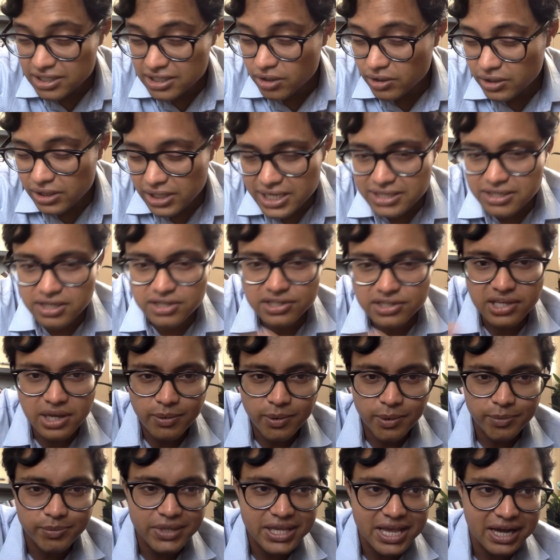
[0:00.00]
these are some
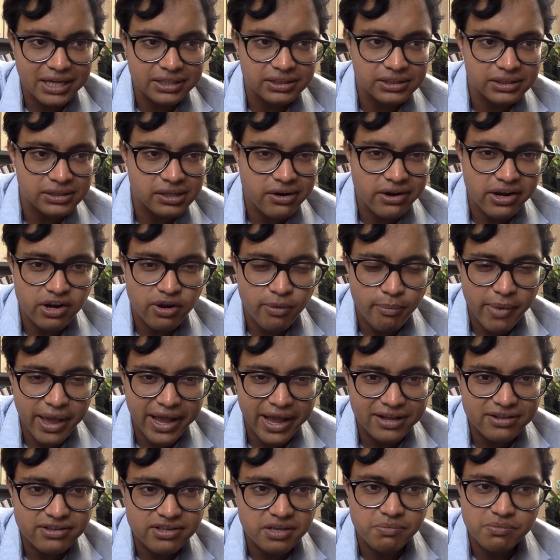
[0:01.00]
of the other
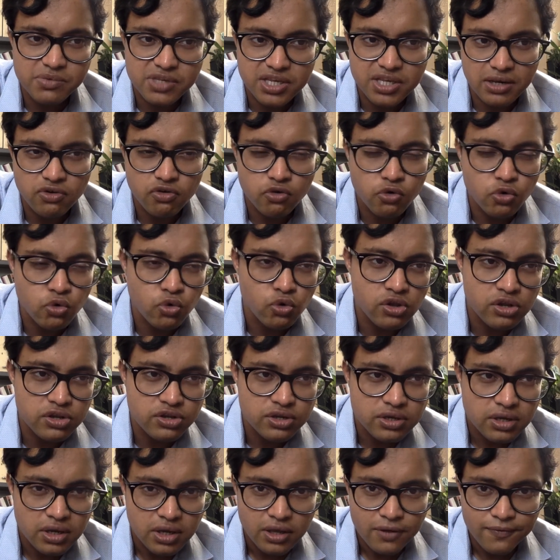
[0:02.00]
maxims and rules
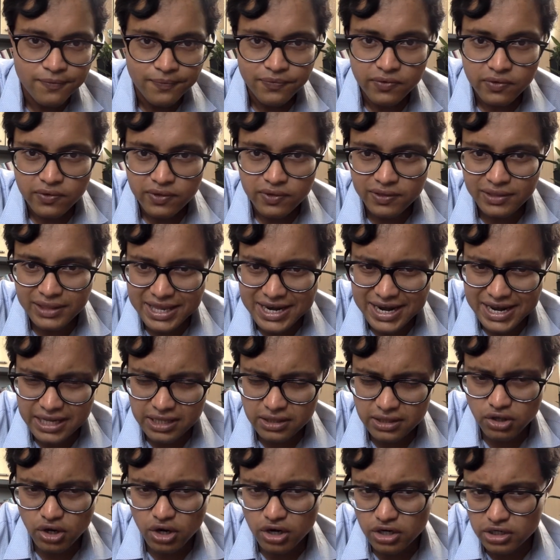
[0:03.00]
that
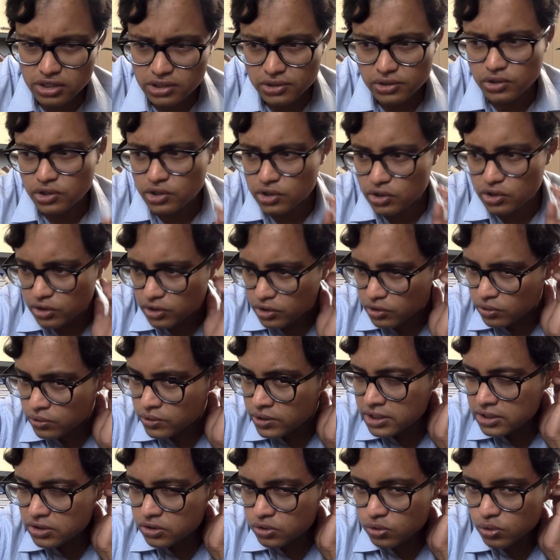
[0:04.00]
I thought you
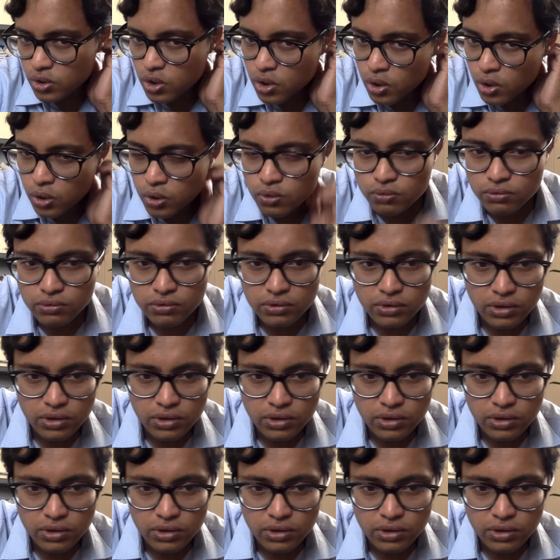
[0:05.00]
need to know,